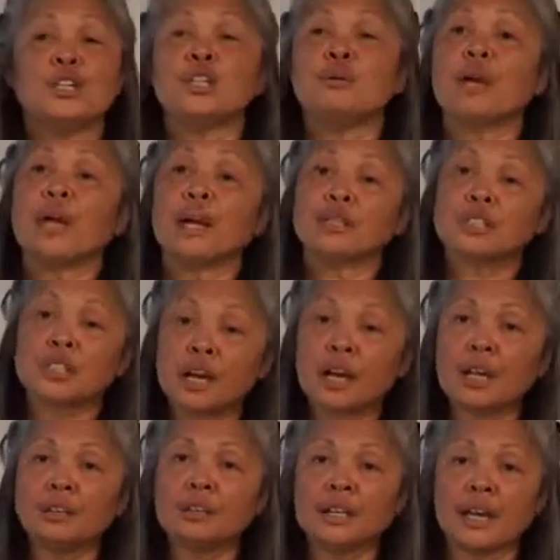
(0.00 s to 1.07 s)
You act
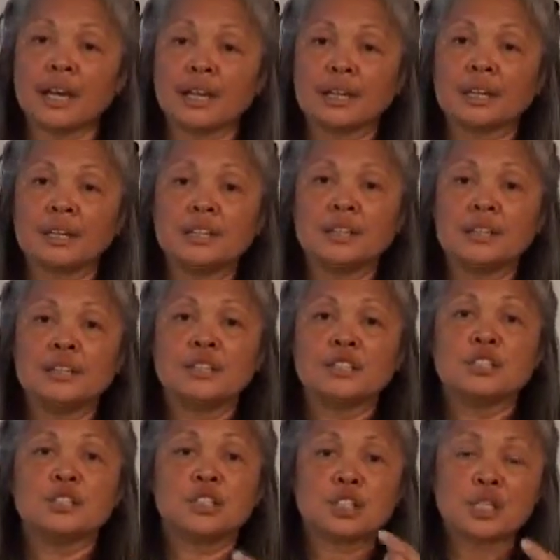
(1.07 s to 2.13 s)
childlike
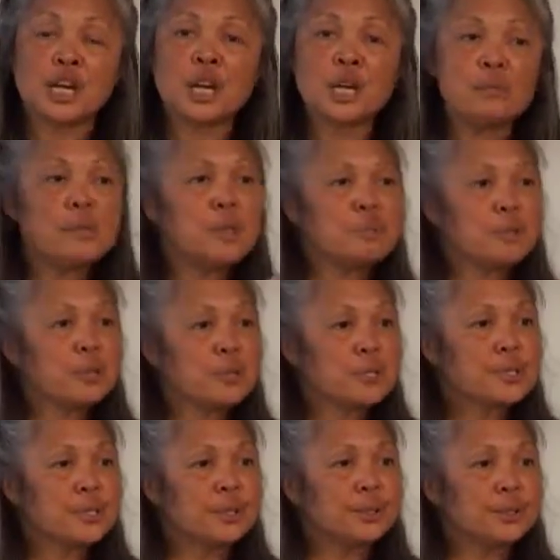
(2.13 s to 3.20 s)
to shame the
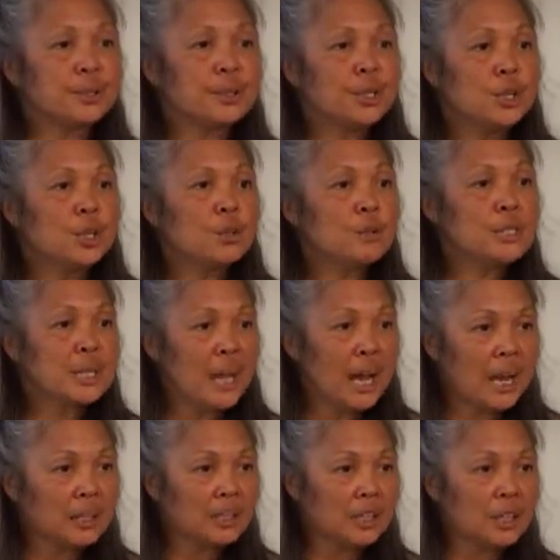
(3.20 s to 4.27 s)
person who is
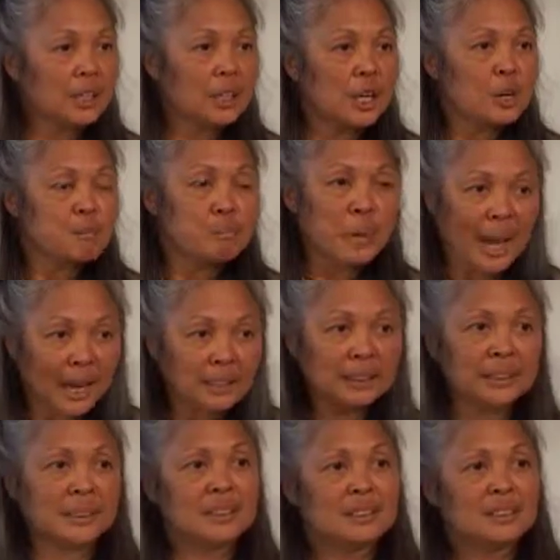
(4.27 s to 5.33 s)
acting
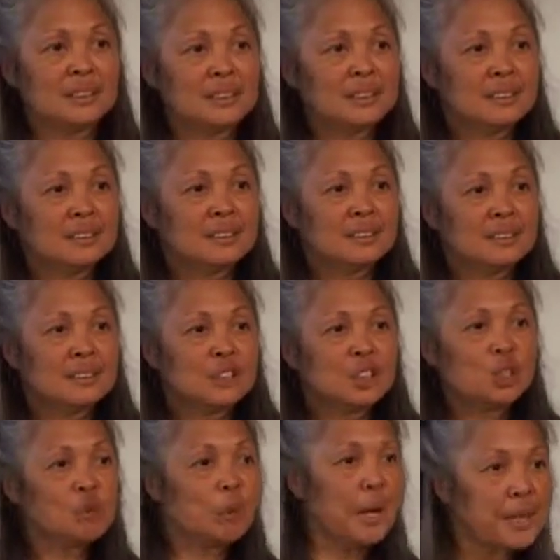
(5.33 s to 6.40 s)
badly,
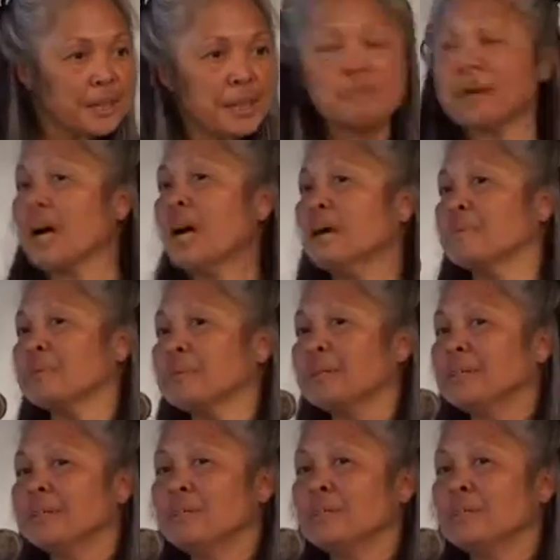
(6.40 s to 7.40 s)
to wake them up.